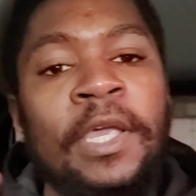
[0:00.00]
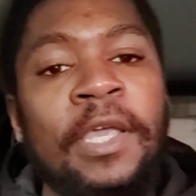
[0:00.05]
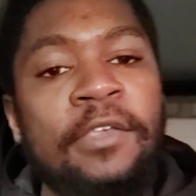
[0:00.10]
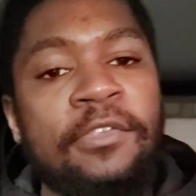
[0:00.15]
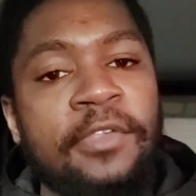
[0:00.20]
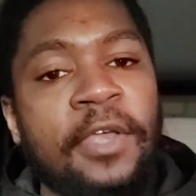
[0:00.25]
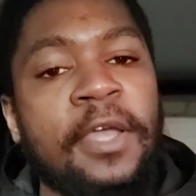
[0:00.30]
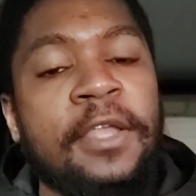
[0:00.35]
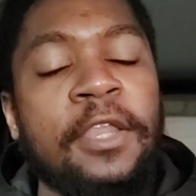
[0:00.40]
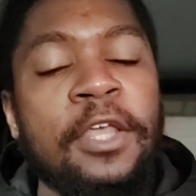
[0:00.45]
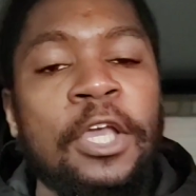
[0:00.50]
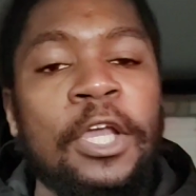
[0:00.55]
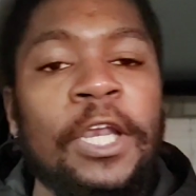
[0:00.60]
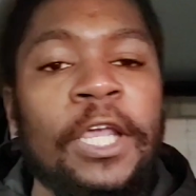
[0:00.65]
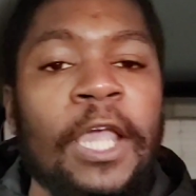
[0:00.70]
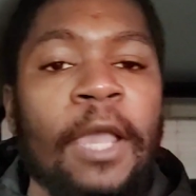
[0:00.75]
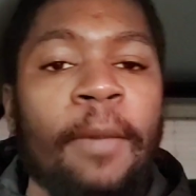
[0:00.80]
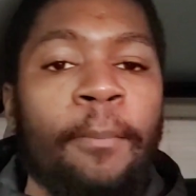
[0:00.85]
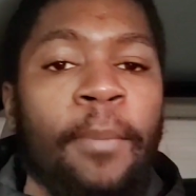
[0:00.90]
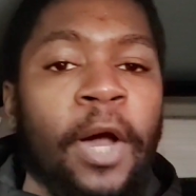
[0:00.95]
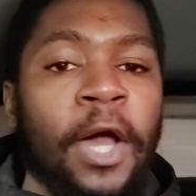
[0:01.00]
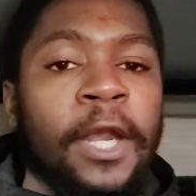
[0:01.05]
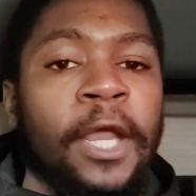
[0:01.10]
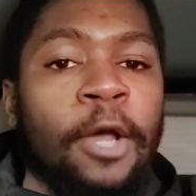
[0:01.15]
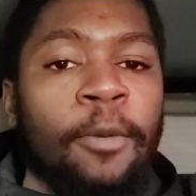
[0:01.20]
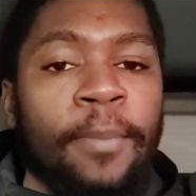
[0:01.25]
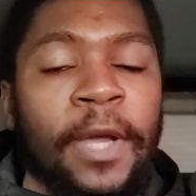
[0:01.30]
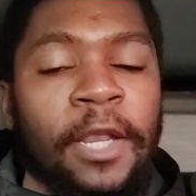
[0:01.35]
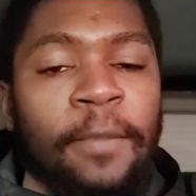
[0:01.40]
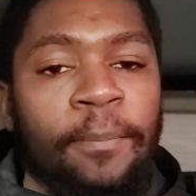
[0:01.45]
He's likely going to get bought
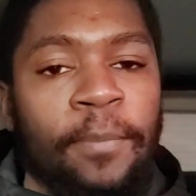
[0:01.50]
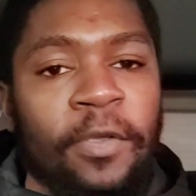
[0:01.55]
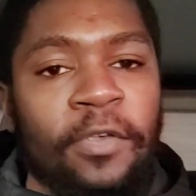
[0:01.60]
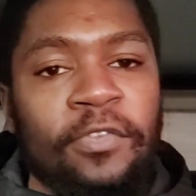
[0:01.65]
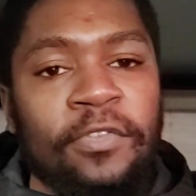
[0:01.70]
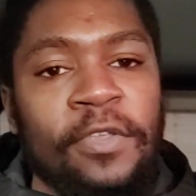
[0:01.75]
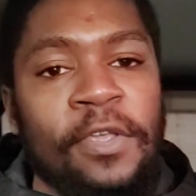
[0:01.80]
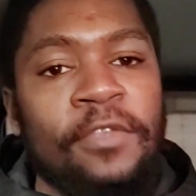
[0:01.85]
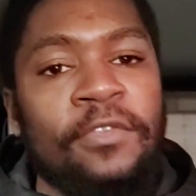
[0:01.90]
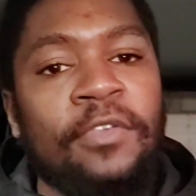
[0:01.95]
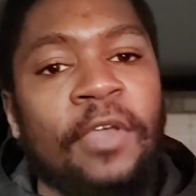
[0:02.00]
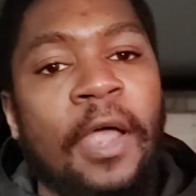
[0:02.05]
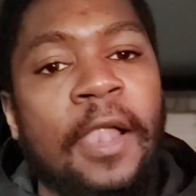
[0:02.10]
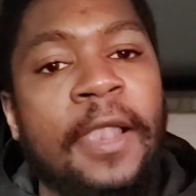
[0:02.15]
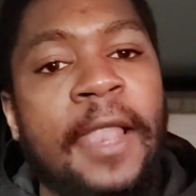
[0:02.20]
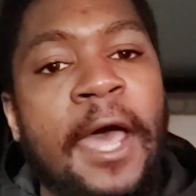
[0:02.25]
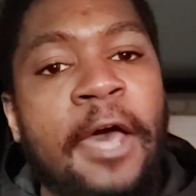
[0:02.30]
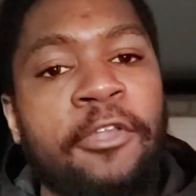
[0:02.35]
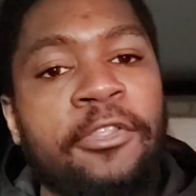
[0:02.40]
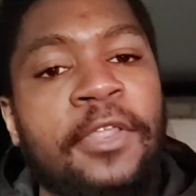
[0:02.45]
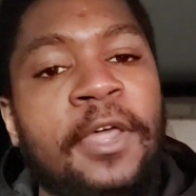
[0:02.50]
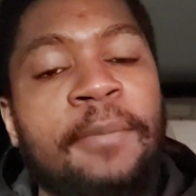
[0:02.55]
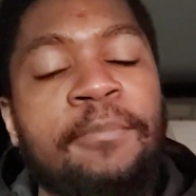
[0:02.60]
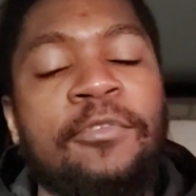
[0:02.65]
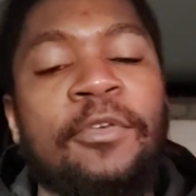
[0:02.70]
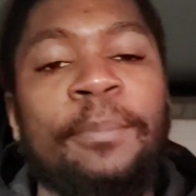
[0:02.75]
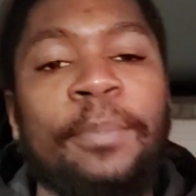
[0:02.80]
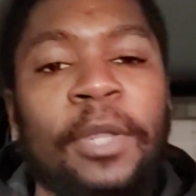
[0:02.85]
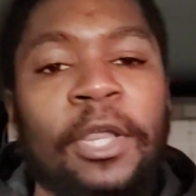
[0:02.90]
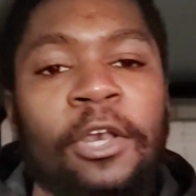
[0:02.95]
out by the Pistons, allow them
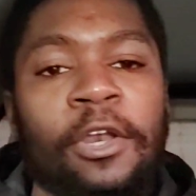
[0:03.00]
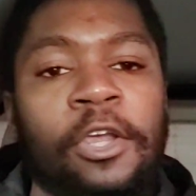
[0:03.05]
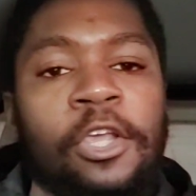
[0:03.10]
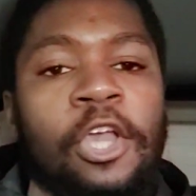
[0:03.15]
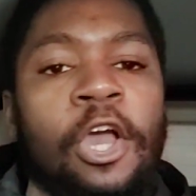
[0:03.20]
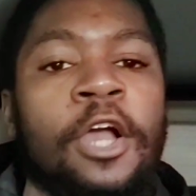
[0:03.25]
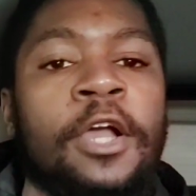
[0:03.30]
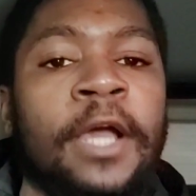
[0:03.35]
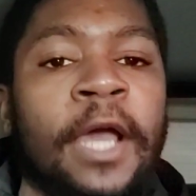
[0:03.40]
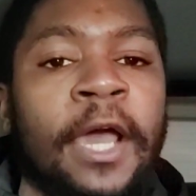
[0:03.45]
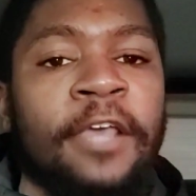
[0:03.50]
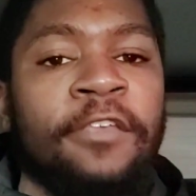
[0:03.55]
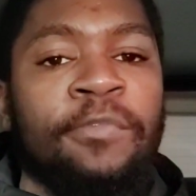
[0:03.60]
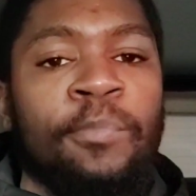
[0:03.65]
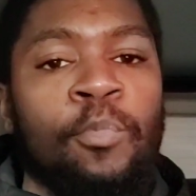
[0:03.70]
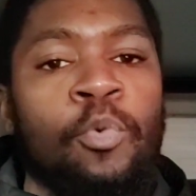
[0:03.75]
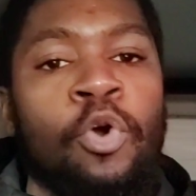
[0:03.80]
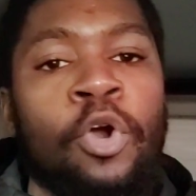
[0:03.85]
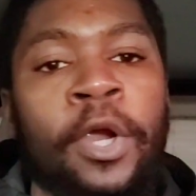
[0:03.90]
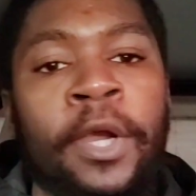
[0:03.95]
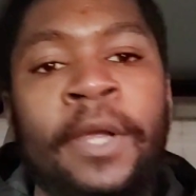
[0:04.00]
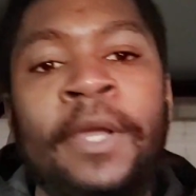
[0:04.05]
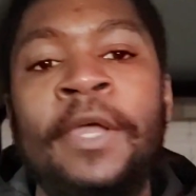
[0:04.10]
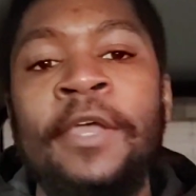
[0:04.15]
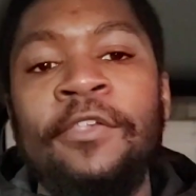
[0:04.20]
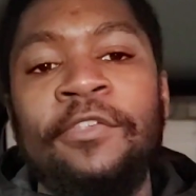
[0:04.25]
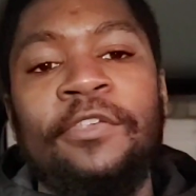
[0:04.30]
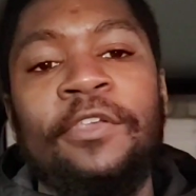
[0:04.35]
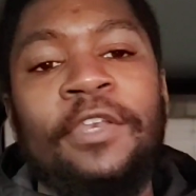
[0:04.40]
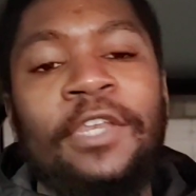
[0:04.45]
to play their young guys more,
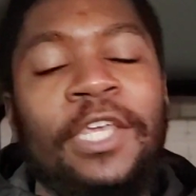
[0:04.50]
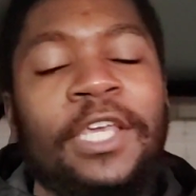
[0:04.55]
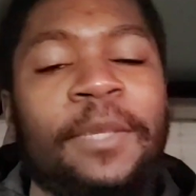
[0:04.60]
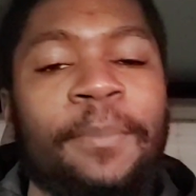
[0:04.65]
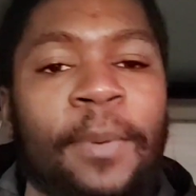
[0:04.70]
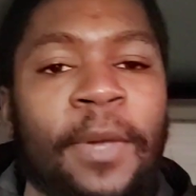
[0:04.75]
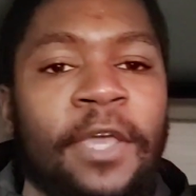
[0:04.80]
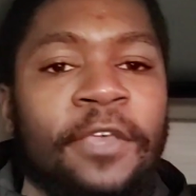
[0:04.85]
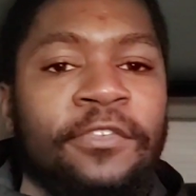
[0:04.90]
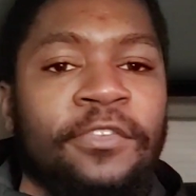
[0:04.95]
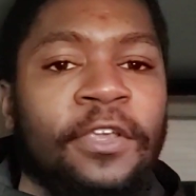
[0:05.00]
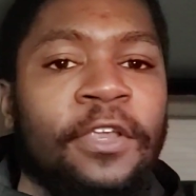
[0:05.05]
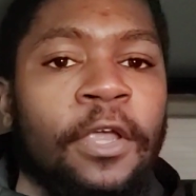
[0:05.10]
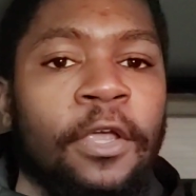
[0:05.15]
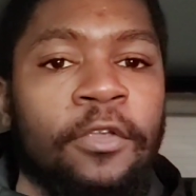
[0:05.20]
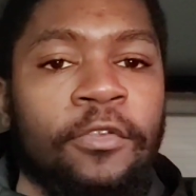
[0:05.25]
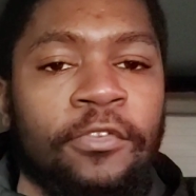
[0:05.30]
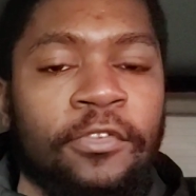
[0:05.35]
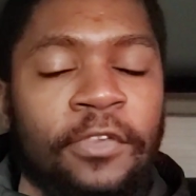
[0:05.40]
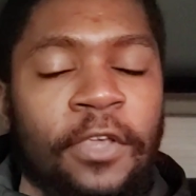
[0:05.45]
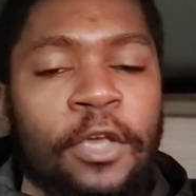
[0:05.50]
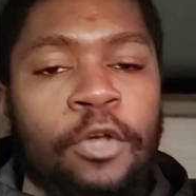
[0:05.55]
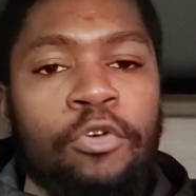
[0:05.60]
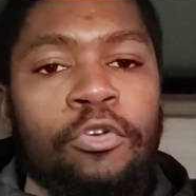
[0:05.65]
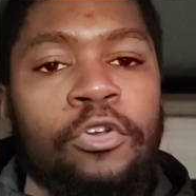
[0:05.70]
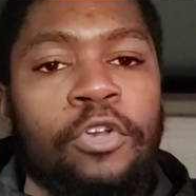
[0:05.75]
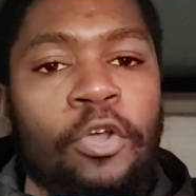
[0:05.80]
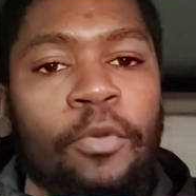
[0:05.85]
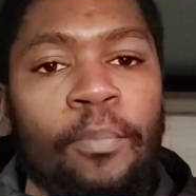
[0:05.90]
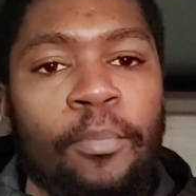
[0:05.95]
Saddiq Bey,
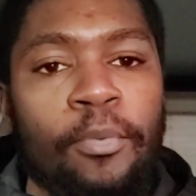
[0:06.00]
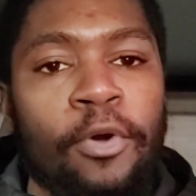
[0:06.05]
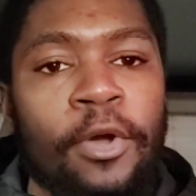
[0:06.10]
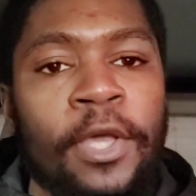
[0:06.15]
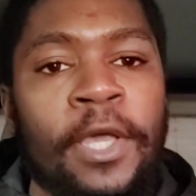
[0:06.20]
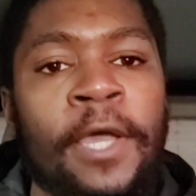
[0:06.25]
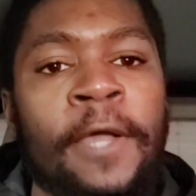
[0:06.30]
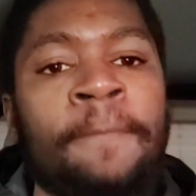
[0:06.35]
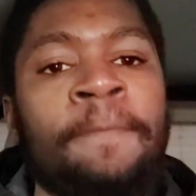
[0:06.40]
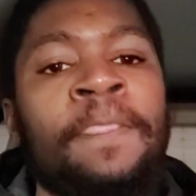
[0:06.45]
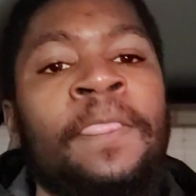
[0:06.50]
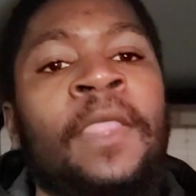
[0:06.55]
Sekou Demboya,